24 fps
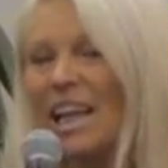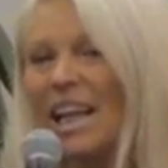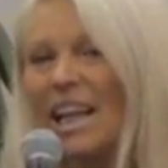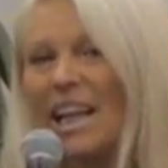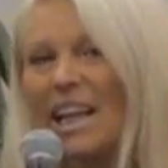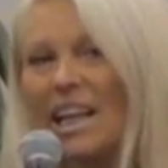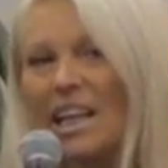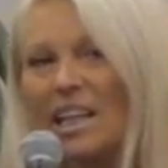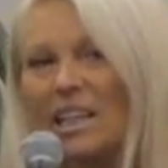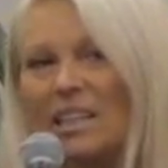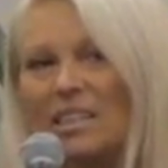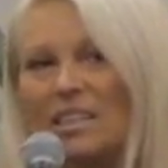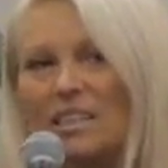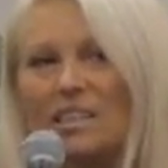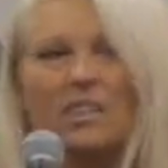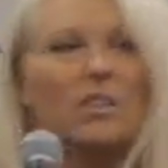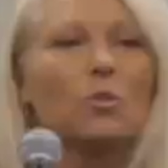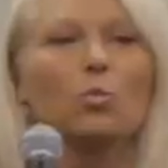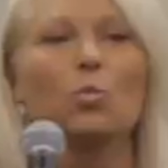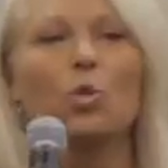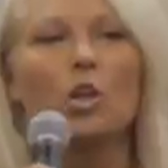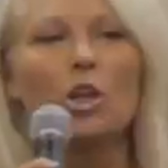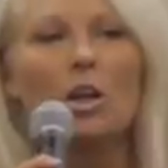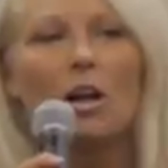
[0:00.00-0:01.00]
And
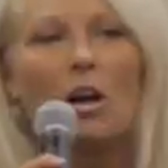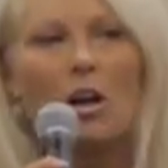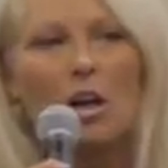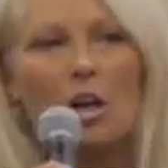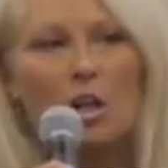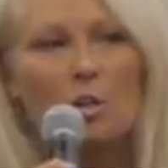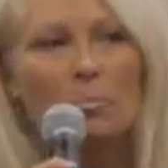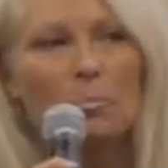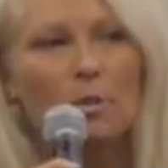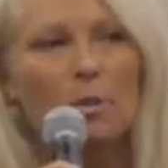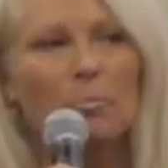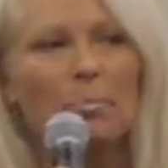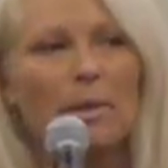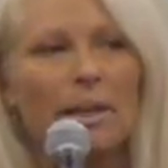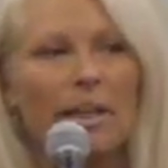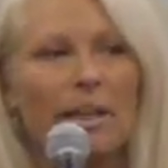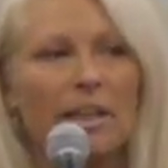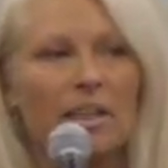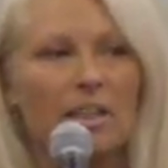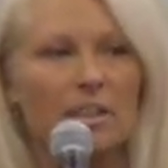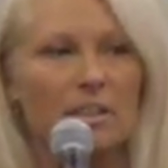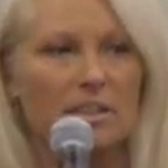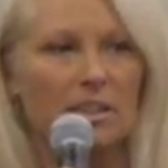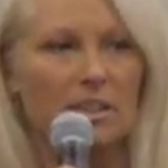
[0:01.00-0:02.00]
we're all
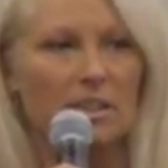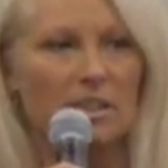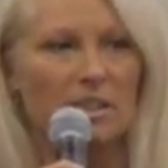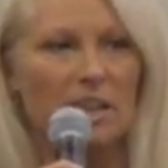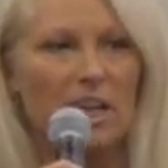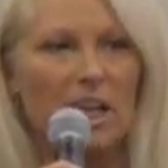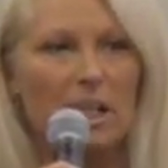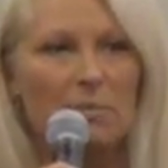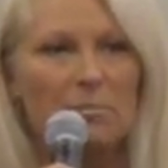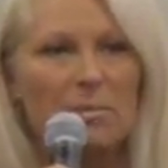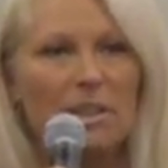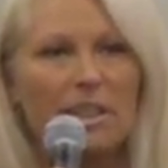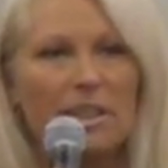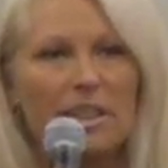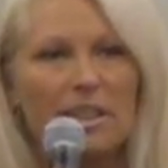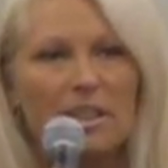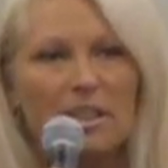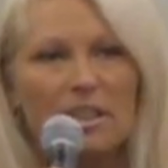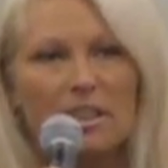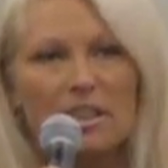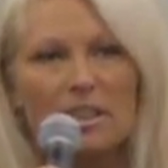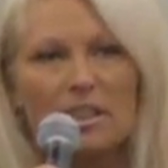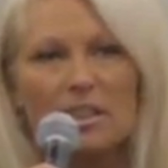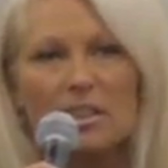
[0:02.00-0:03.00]
prepared. I'm
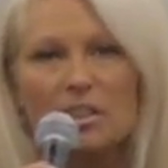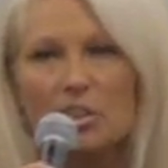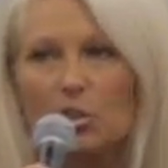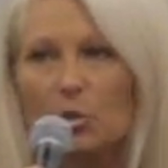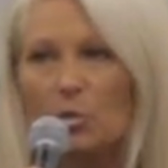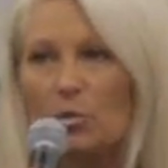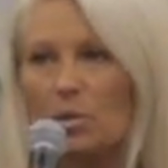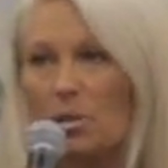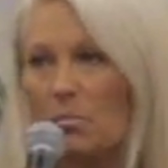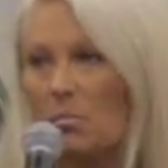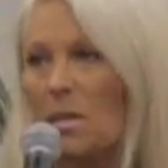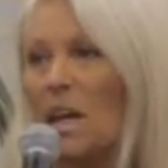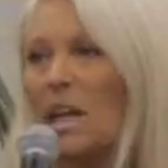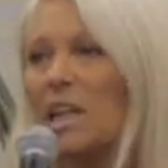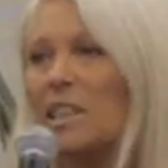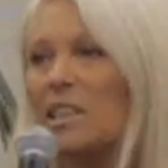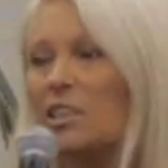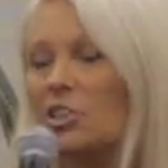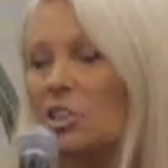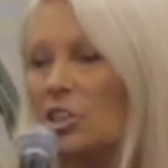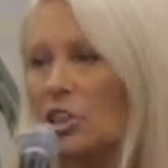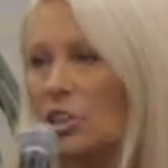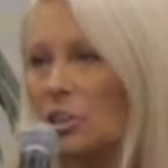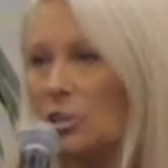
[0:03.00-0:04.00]
here to
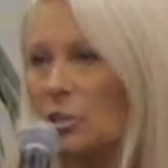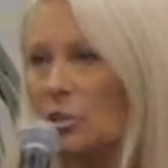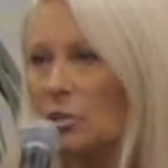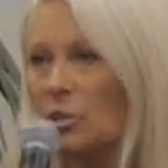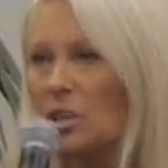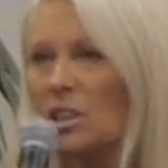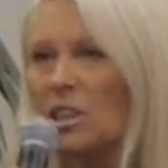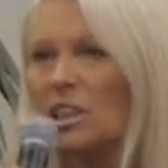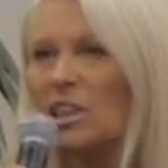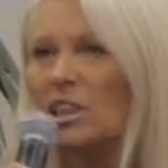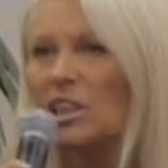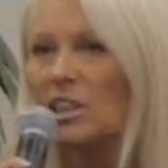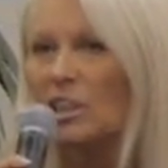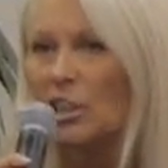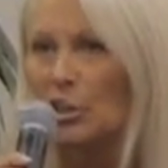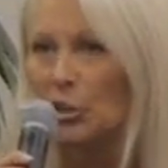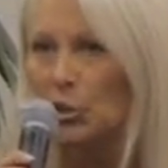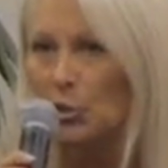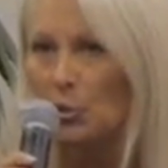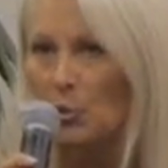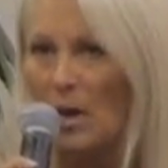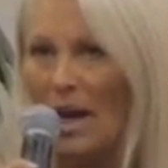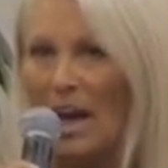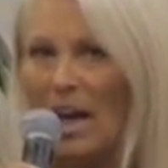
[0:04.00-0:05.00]
remind you that
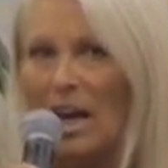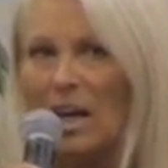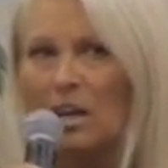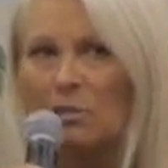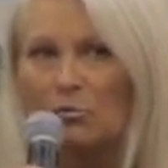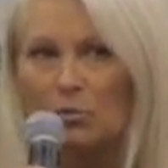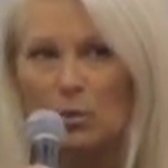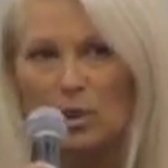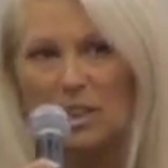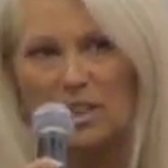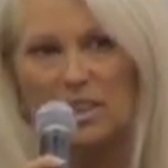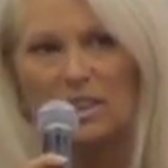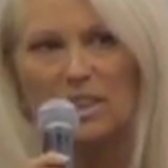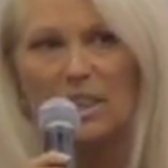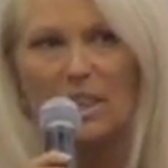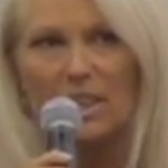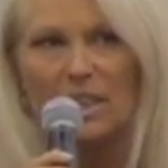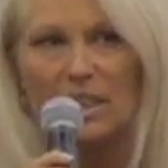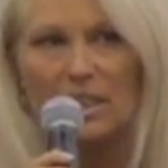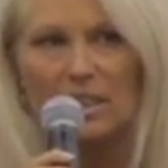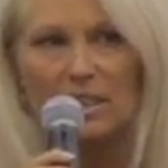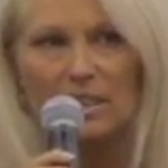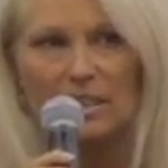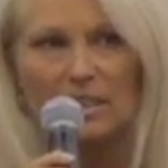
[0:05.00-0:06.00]
you have what it
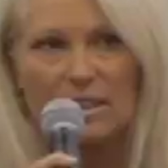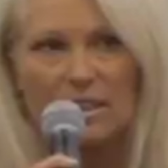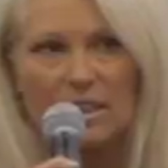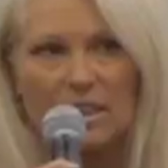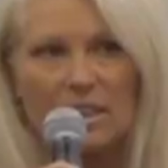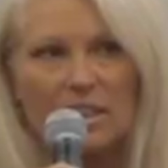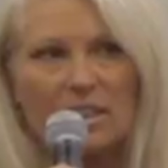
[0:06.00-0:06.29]
takes.